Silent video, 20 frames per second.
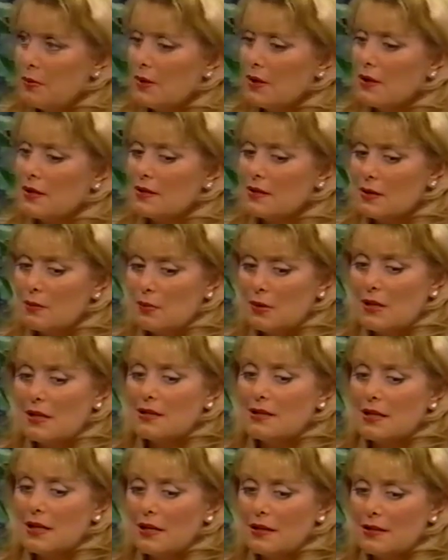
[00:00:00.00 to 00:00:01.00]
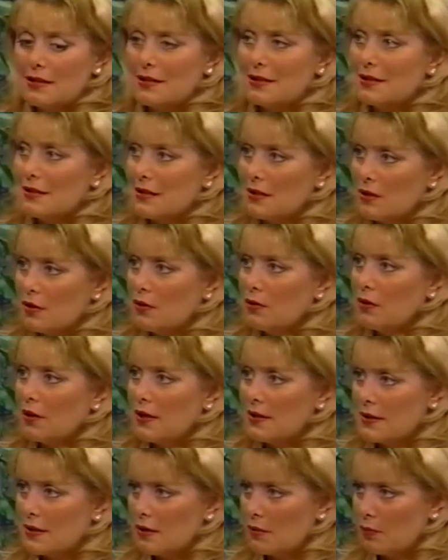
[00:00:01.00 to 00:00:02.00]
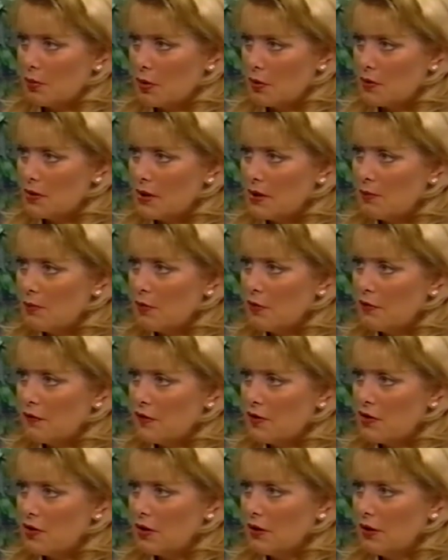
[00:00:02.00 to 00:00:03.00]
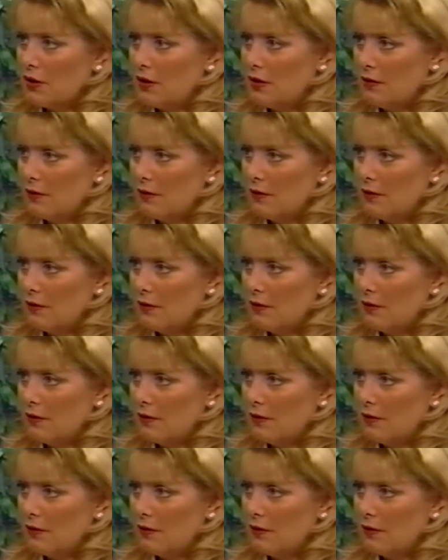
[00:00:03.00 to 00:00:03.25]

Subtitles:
be because the Bs assist in utilizing the protein more efficiently?